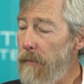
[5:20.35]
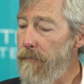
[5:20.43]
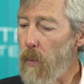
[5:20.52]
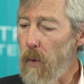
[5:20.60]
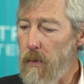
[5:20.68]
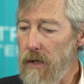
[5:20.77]

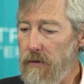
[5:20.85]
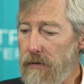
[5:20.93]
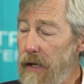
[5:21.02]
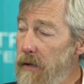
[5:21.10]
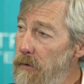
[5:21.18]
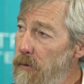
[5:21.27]
What we
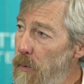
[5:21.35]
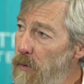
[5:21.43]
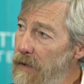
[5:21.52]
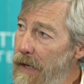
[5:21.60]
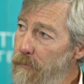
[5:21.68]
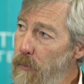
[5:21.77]
decided to do is
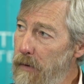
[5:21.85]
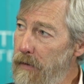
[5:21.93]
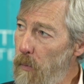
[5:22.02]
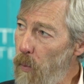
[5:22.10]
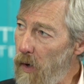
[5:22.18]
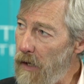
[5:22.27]
have one that
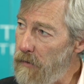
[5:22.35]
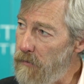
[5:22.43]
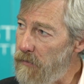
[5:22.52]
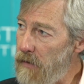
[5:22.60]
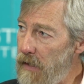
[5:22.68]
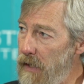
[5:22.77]

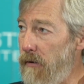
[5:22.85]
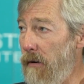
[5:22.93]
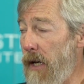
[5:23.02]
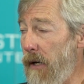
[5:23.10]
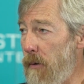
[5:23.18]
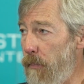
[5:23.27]
runs either
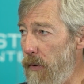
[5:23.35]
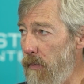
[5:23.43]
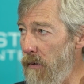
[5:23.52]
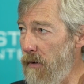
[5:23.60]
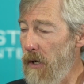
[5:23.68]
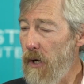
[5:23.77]
on a computer